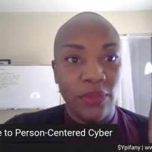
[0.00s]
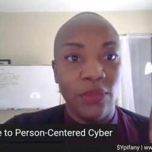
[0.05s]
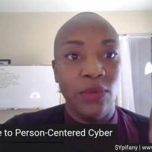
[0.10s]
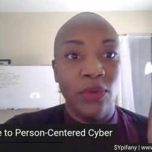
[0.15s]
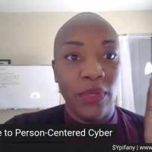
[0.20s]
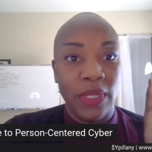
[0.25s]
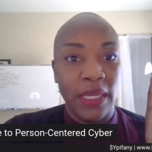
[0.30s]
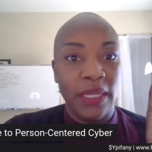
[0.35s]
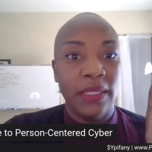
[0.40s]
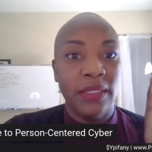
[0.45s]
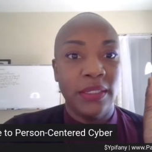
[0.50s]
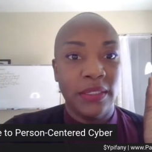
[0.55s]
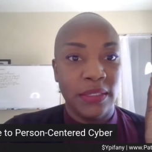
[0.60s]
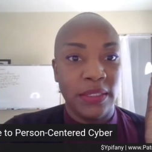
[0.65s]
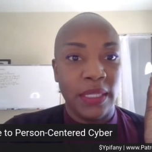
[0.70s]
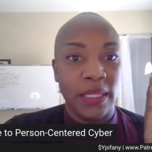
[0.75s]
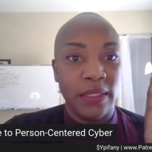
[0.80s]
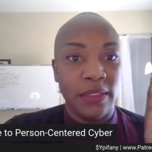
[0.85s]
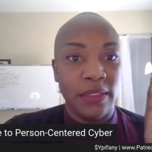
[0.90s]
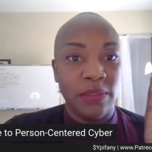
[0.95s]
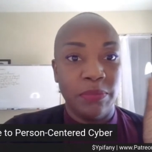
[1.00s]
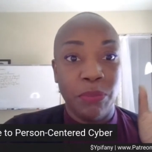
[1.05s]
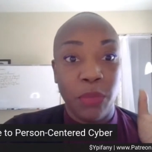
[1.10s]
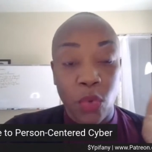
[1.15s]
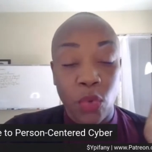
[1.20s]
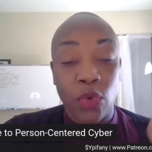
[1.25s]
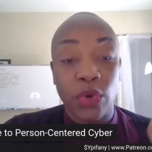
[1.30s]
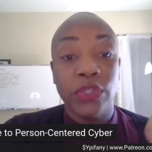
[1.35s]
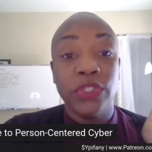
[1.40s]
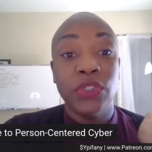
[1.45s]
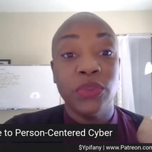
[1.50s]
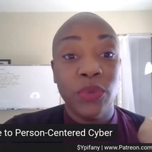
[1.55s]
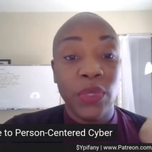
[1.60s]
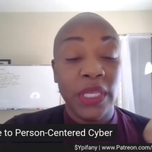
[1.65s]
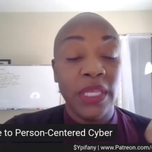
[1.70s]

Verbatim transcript: in the United States born to